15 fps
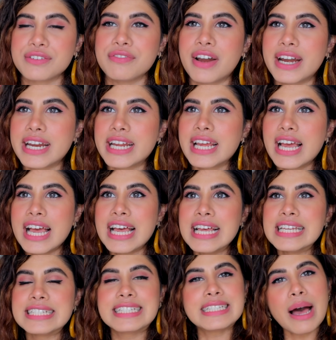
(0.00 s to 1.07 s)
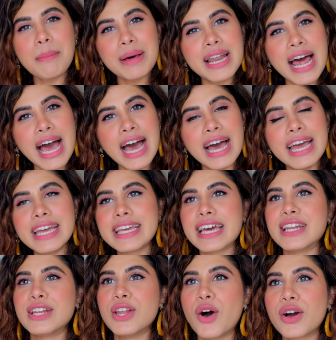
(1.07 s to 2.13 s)
and very summer-like
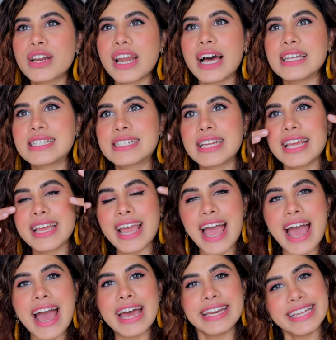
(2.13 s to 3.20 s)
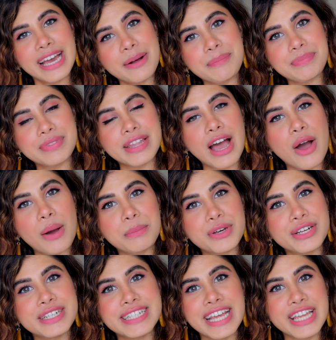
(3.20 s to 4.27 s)
and long-lasting. And yeah, now I'm
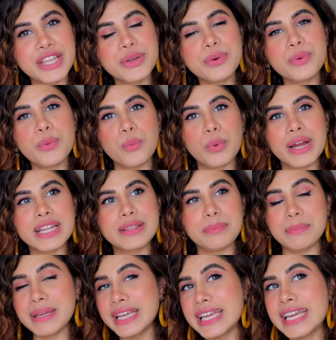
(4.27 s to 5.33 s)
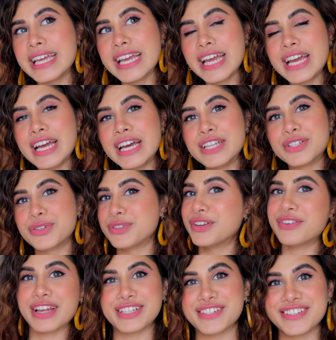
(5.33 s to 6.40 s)
gonna take you with me to
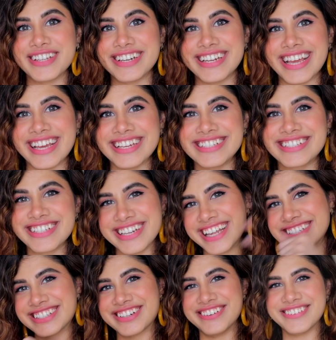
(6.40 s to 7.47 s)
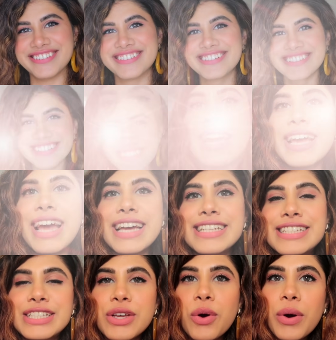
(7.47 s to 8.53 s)
the rest of the day. So let's go. Alright
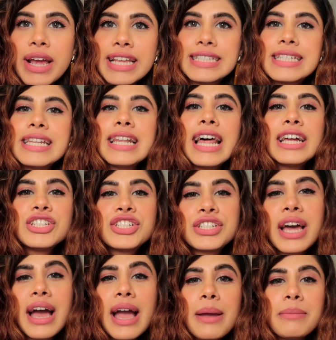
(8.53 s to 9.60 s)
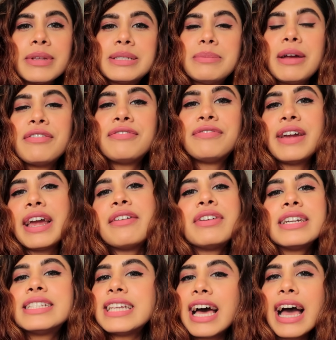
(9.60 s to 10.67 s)
guys, so it's lunchtime. It's my
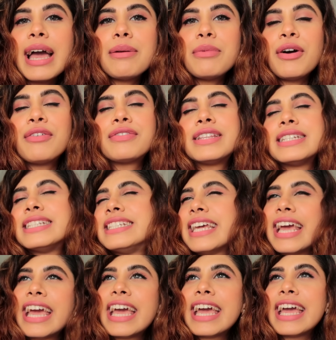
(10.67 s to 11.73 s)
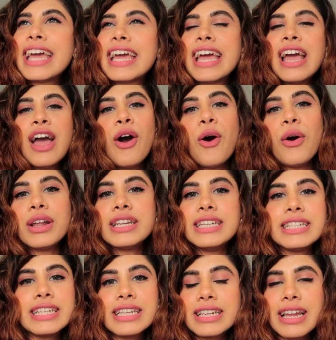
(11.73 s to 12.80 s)
favorite time of the day. All
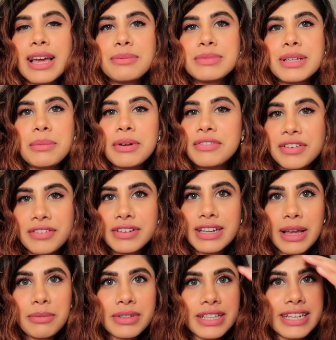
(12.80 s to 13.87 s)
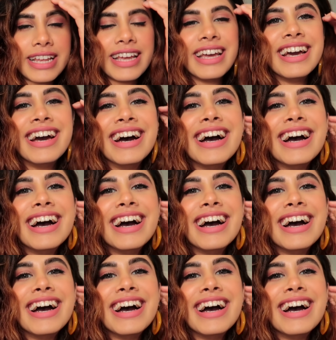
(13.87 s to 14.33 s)
eating times are my favorite time in the day.